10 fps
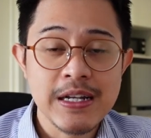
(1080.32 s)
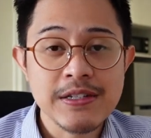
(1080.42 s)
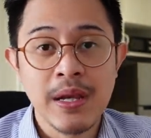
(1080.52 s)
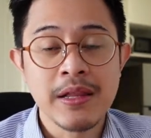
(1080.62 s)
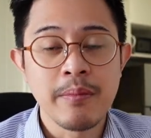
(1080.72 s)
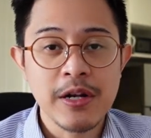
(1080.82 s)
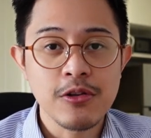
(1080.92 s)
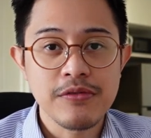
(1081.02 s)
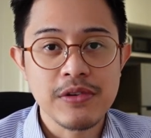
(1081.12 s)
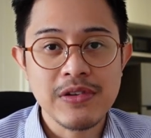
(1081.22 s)
nice in the
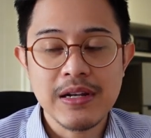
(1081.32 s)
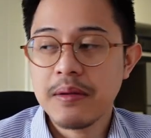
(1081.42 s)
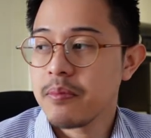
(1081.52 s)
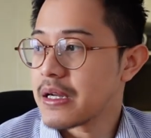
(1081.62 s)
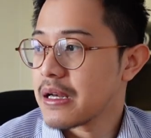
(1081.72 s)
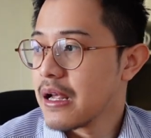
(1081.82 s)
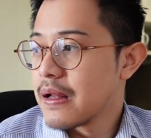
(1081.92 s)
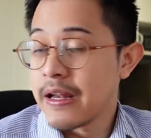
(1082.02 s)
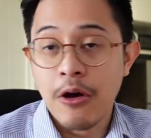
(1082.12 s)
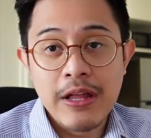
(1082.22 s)
middle of the city, but
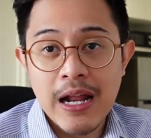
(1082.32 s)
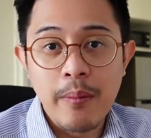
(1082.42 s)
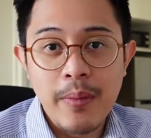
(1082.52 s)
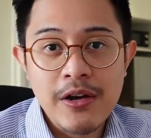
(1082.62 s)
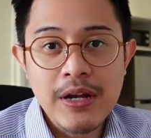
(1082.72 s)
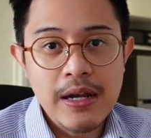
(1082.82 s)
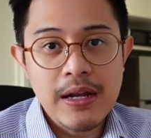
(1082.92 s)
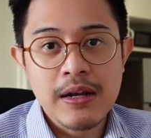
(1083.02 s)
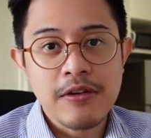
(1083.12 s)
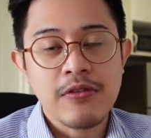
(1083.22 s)
now that I'm married
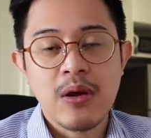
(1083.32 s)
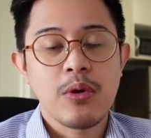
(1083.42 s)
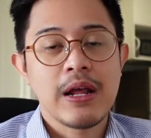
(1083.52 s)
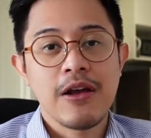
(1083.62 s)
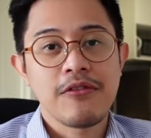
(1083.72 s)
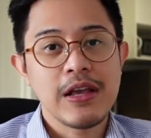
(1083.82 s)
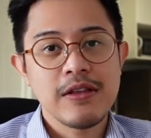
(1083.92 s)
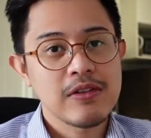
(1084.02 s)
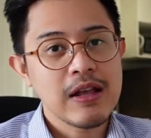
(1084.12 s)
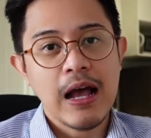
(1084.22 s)
and if I want to have
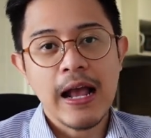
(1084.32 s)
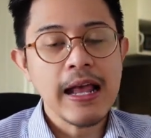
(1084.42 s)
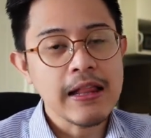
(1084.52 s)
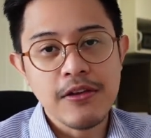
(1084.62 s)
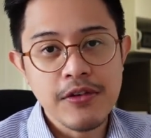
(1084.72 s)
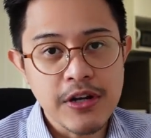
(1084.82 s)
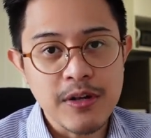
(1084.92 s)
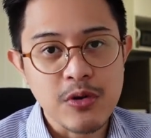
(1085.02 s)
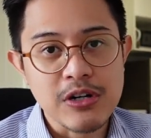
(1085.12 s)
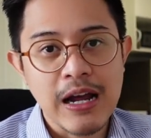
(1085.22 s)
kids, I can't live here
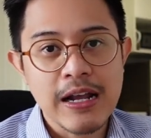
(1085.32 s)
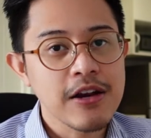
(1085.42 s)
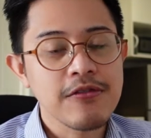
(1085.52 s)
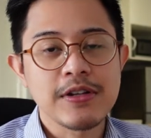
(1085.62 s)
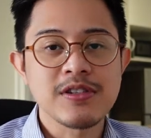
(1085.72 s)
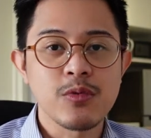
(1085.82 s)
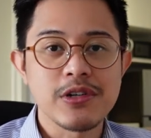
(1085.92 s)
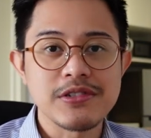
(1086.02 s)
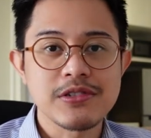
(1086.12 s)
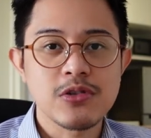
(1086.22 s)
anymore. I got to find somewhere
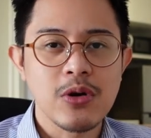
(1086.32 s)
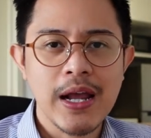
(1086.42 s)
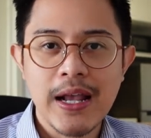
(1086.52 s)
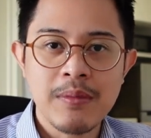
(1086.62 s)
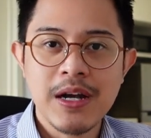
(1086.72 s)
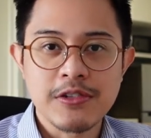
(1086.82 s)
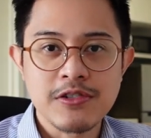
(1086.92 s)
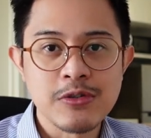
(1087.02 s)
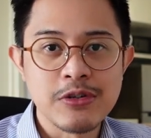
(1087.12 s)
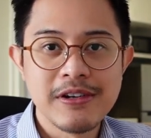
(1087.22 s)
else. So I'm kind of
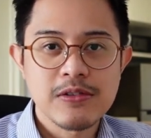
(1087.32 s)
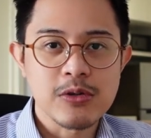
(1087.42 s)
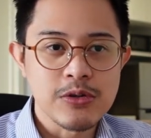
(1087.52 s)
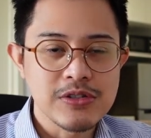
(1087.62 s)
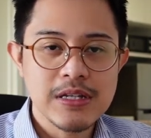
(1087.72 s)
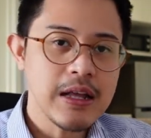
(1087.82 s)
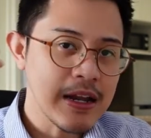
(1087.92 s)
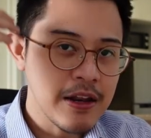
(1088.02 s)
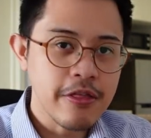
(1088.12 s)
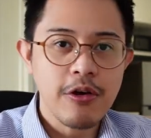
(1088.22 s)
screwed. So you see, I
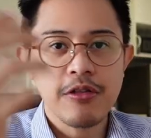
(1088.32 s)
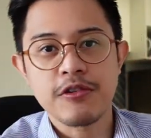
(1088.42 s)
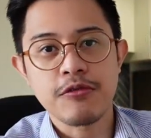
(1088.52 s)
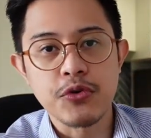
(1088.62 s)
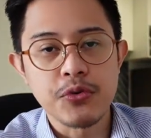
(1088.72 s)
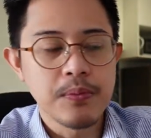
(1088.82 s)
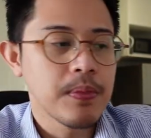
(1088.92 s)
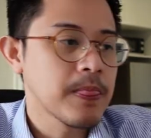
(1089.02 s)
didn't thought this through.